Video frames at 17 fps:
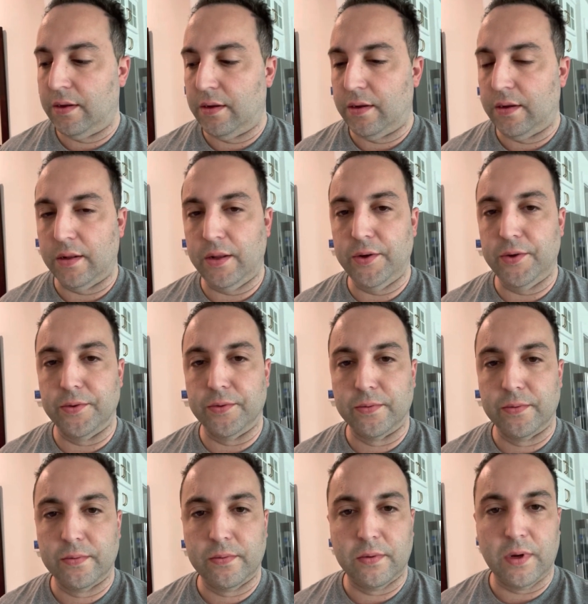Hello.
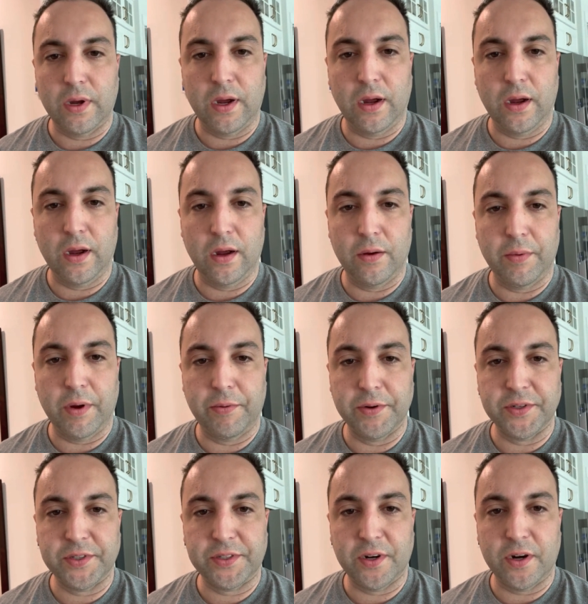I
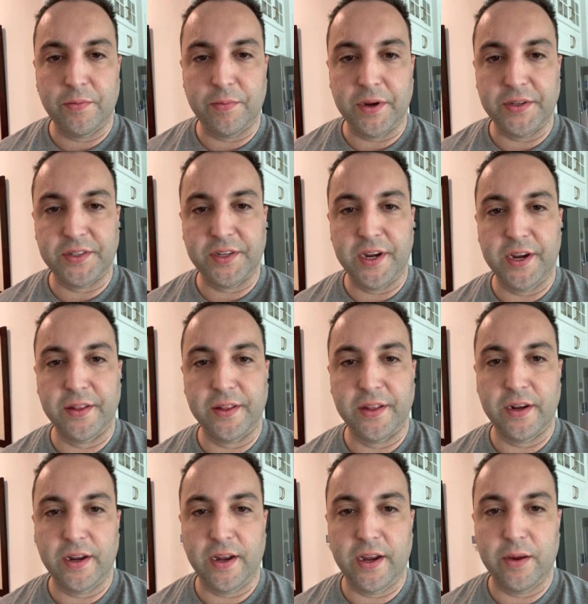want to start by saying
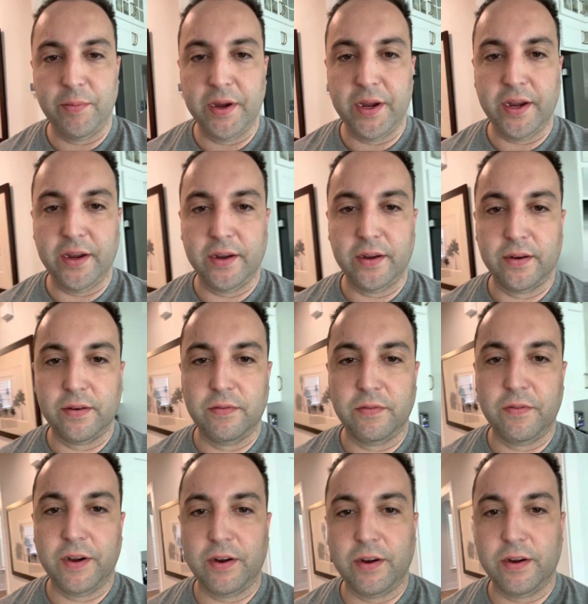that I am a
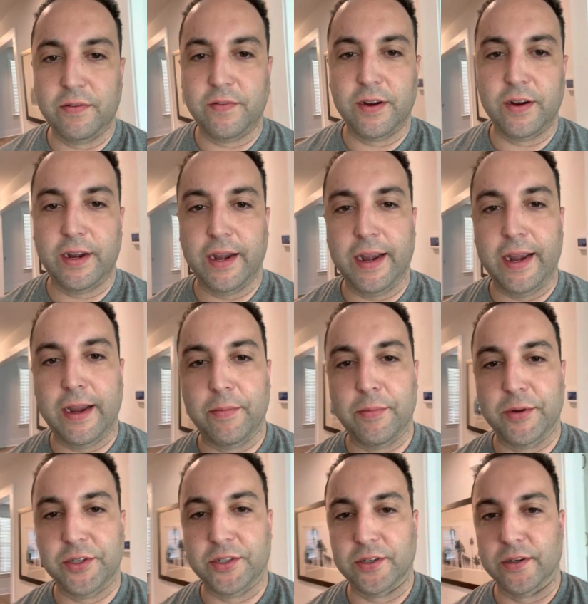very, very
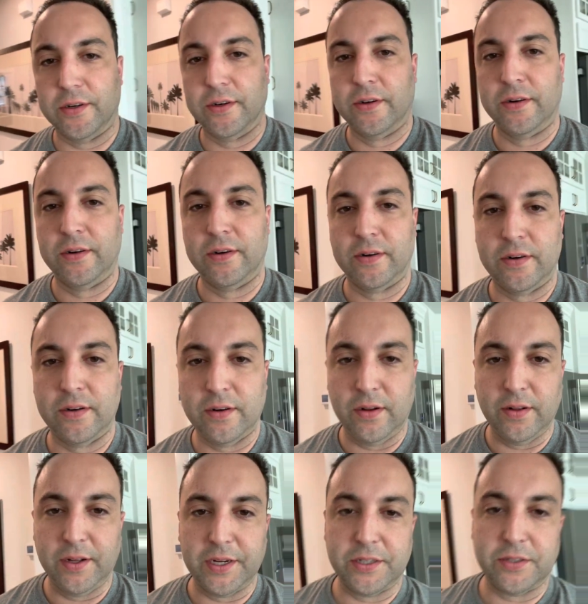amateur
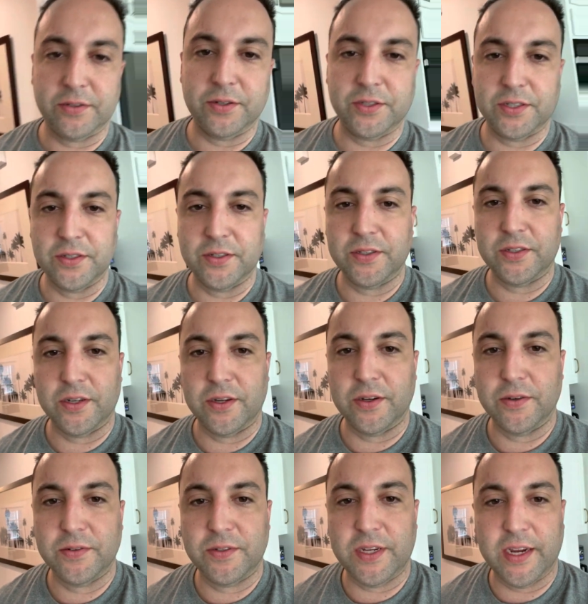electrician,
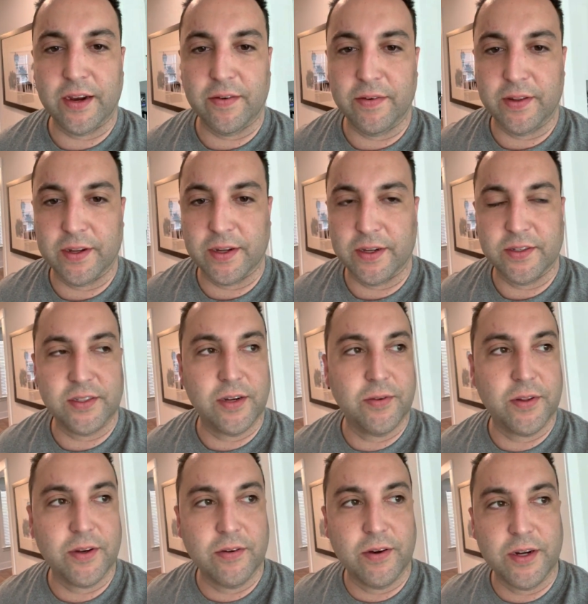so take everything I say
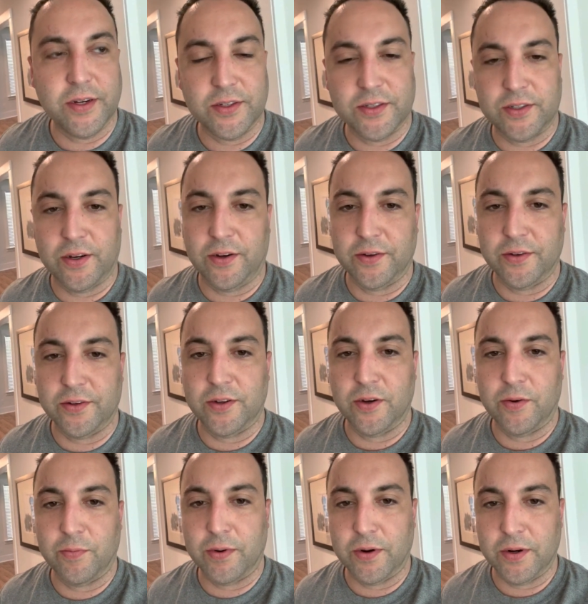with a grain of salt and
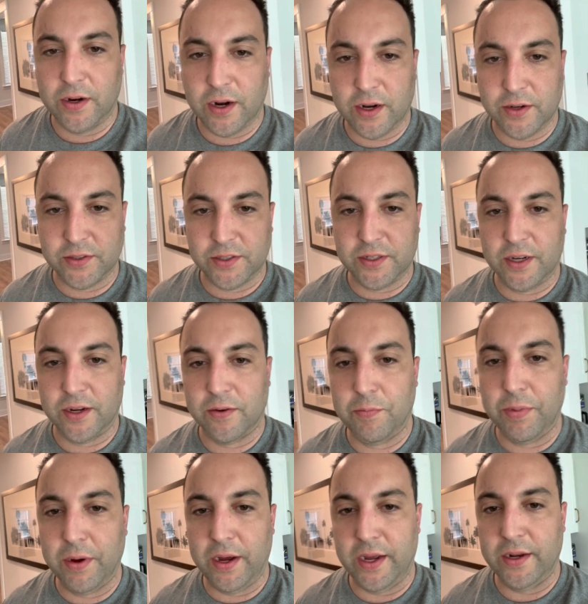don't burn your house down.
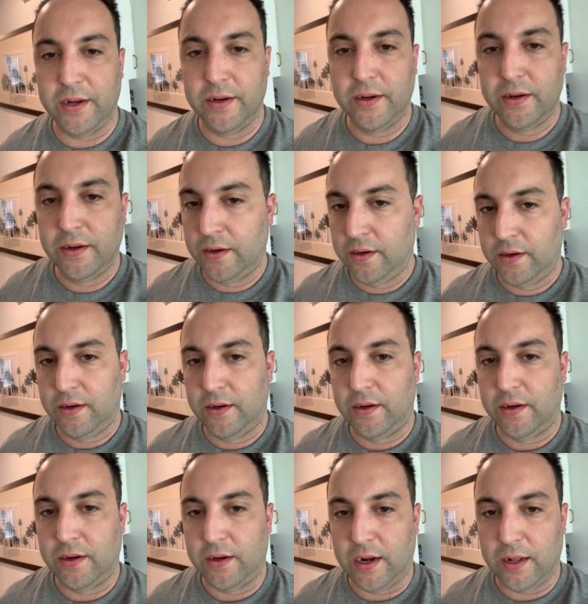But
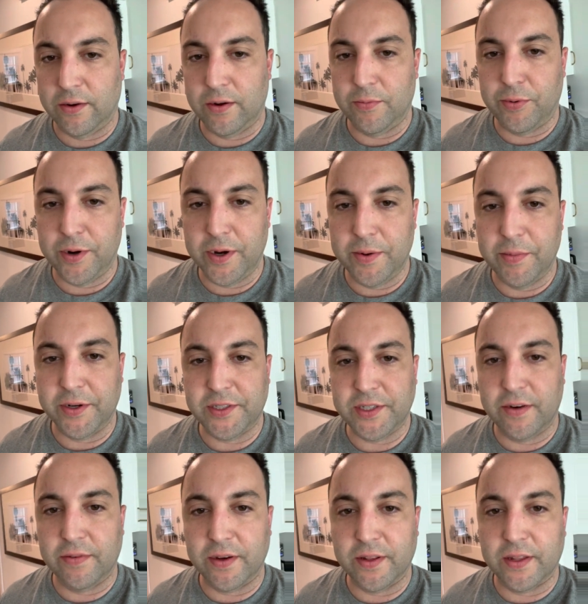I learned pretty much
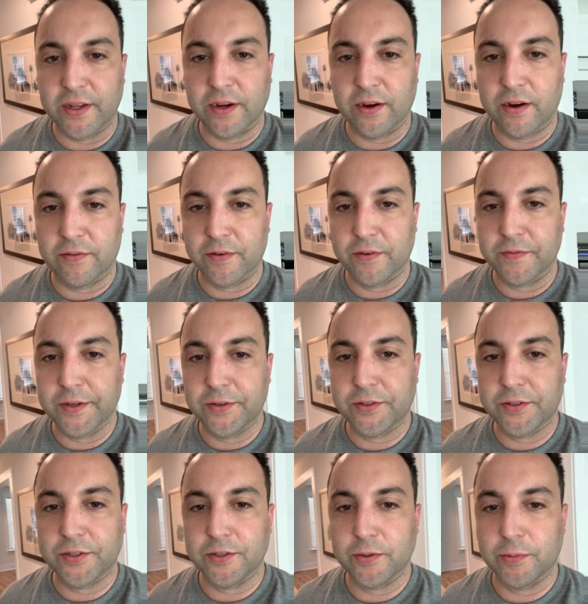everything off of
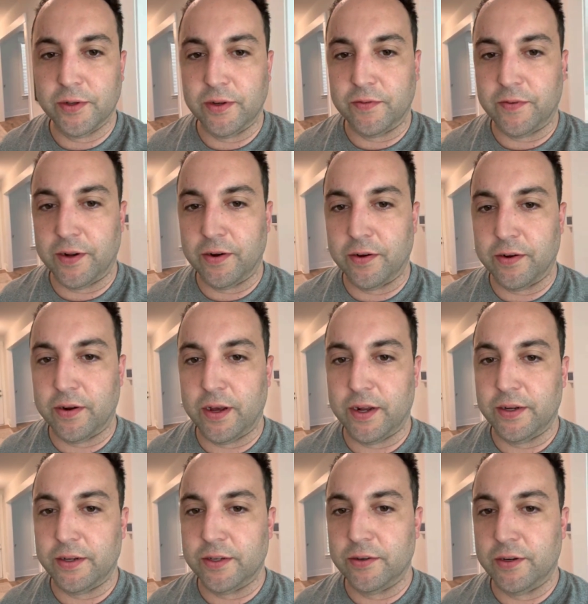YouTube if I don't know how
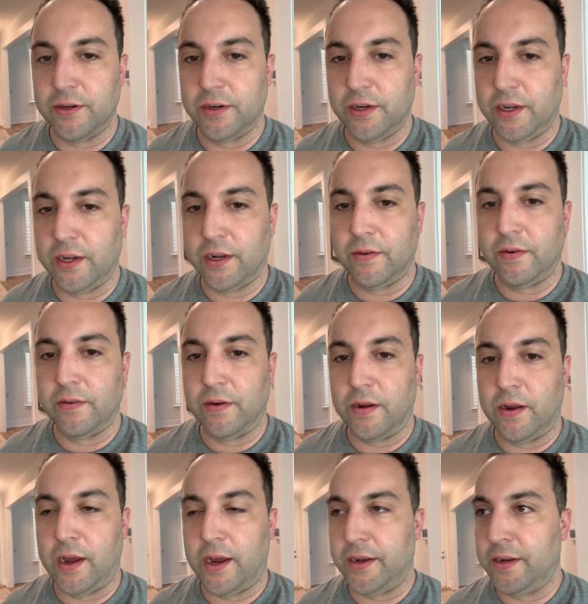to do it, and
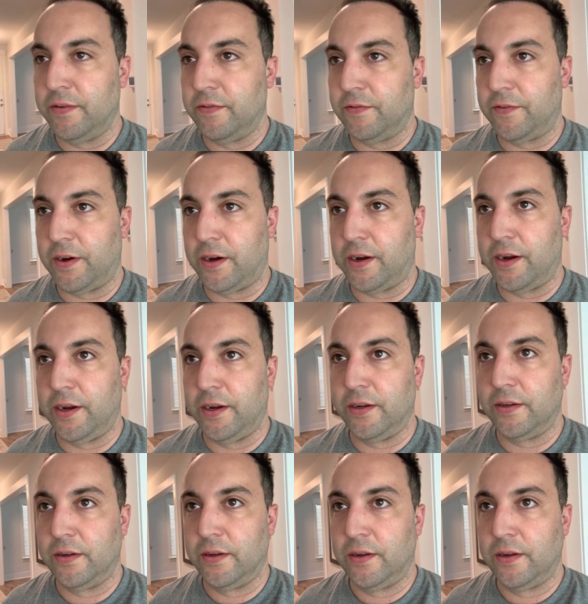I didn't find